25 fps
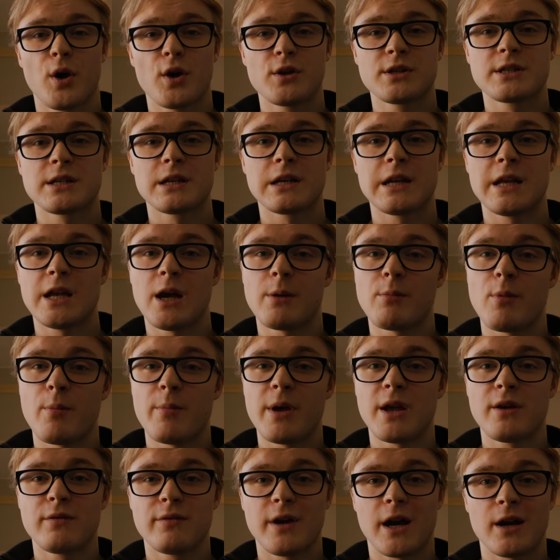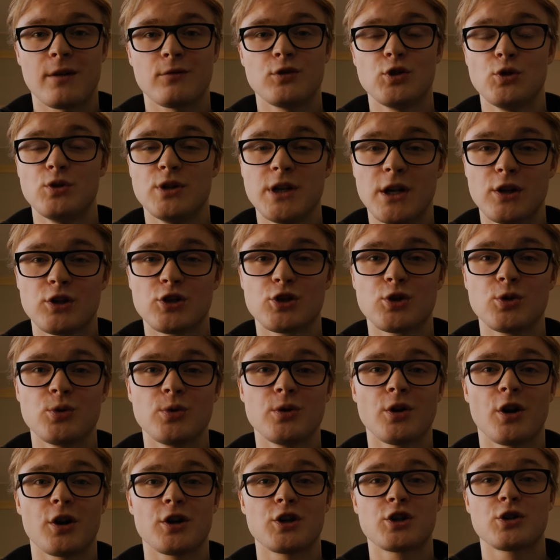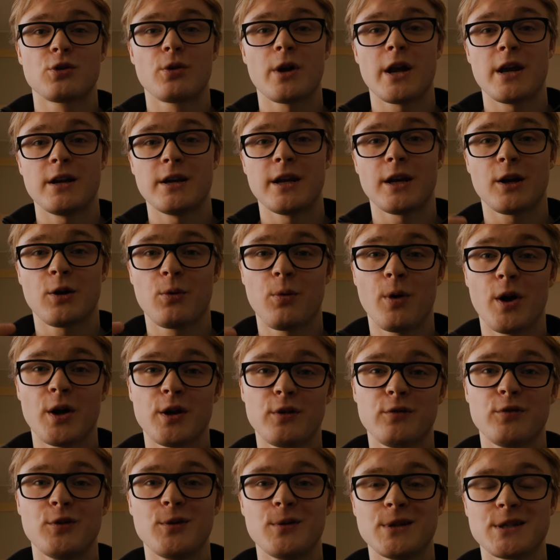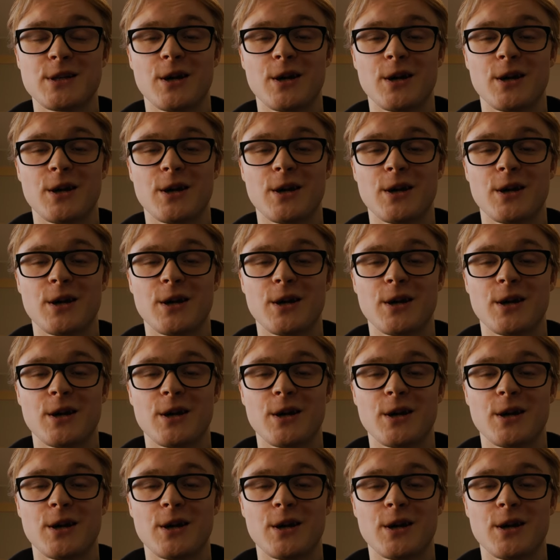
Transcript: Personally, I'm a big fan of jiu-jitsu and I train it quite a few